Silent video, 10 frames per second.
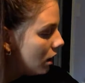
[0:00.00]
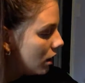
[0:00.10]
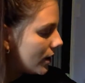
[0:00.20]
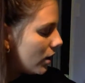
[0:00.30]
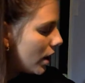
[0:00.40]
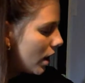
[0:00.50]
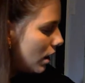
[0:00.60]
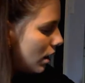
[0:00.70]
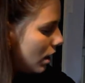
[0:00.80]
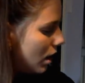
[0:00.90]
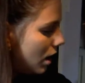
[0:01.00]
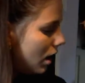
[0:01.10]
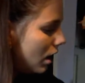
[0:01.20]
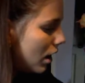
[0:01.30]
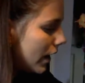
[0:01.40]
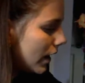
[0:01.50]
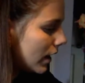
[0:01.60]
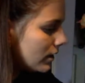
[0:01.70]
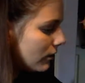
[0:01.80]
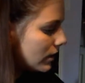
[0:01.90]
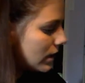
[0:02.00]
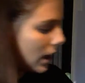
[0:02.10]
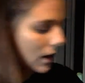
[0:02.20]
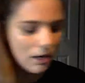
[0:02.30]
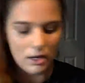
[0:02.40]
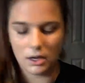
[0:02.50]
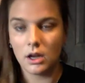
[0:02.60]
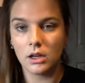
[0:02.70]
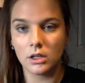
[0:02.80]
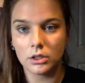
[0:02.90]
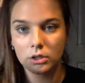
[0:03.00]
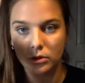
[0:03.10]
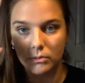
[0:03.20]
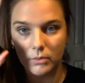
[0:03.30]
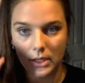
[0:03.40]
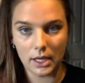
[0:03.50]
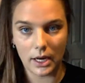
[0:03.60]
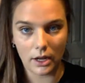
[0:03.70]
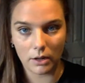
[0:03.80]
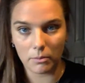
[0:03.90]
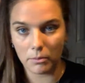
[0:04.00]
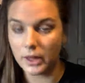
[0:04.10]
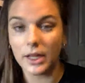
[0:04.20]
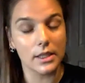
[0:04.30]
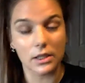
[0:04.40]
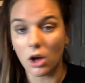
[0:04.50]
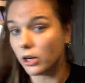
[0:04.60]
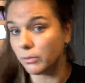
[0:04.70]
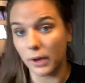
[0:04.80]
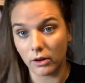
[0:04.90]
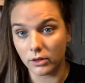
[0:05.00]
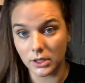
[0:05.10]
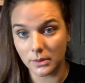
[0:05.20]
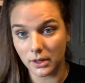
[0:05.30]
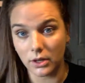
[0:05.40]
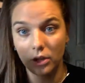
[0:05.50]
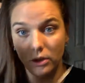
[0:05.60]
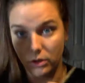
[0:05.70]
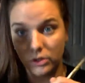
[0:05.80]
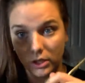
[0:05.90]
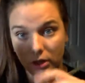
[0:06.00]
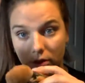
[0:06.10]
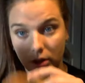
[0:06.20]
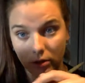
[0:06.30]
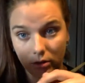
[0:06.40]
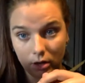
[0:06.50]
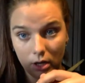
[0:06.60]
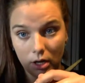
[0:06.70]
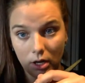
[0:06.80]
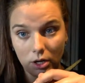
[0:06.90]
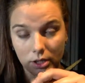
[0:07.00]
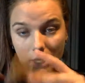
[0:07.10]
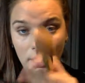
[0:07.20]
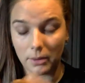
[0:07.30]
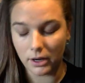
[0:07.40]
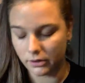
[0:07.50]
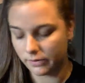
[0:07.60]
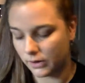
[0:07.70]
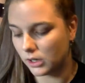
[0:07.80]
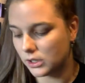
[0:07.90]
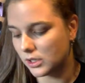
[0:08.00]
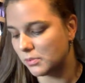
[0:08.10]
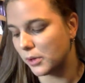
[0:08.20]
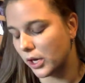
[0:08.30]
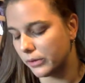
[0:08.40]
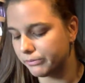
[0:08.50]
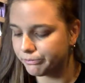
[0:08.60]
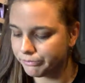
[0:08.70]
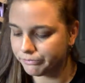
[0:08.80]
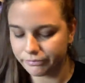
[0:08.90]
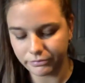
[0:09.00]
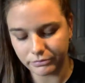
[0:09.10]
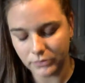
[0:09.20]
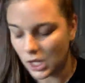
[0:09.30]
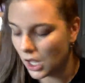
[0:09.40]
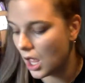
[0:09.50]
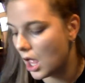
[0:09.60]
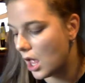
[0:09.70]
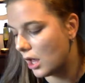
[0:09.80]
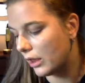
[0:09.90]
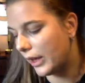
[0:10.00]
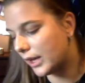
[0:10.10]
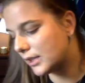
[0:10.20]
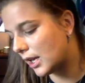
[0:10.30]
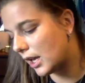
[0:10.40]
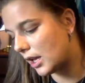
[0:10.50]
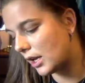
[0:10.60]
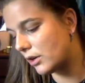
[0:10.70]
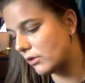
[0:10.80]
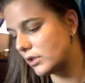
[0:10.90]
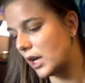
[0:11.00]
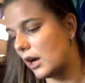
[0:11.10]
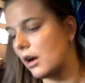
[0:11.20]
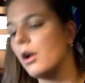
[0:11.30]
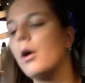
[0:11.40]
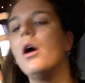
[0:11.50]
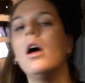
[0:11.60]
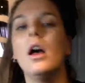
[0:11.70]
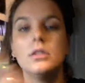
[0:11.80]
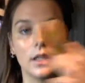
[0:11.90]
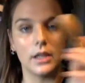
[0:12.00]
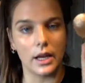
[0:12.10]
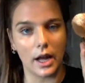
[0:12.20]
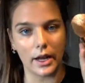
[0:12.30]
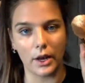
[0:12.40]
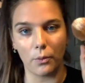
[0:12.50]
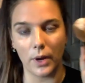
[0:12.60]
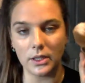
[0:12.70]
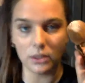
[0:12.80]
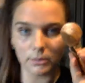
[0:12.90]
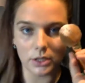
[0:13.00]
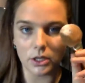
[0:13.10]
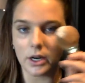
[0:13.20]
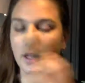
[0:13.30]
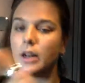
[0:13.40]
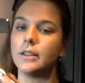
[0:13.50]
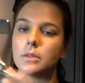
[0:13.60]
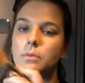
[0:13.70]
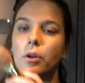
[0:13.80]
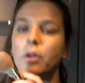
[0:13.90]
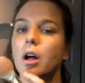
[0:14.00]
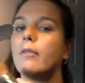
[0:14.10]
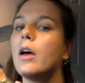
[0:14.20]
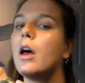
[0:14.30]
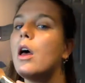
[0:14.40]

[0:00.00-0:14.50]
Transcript: So then I guess I would take my setting, and this is all backwards, by the way. Usually you would do your setting powder first, but like I said, I don't care. And then I get way too much on it and I just blow it off.